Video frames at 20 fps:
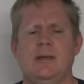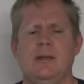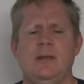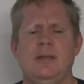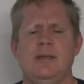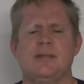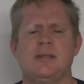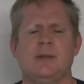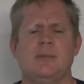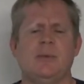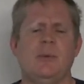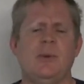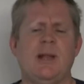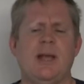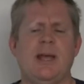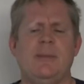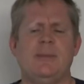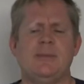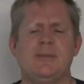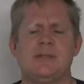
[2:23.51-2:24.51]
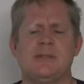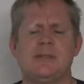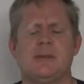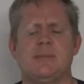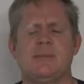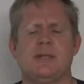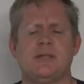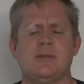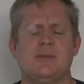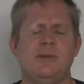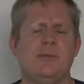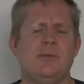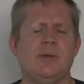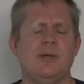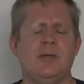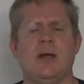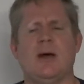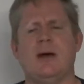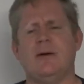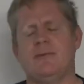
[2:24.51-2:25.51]
And it's like, but what happens is sometimes people
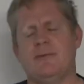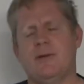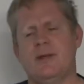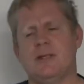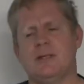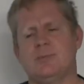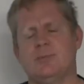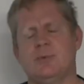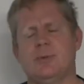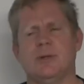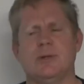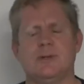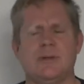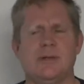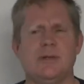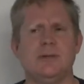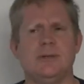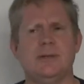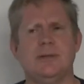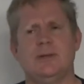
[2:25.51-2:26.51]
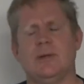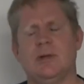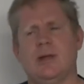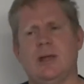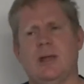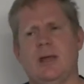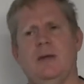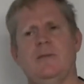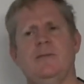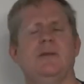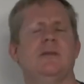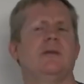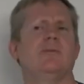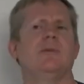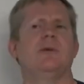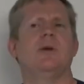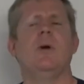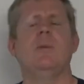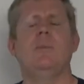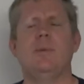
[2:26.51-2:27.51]
get off Facebook, they delete their account, and they
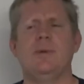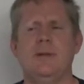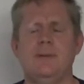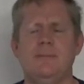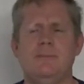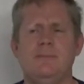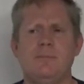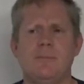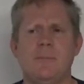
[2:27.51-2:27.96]
reopen it.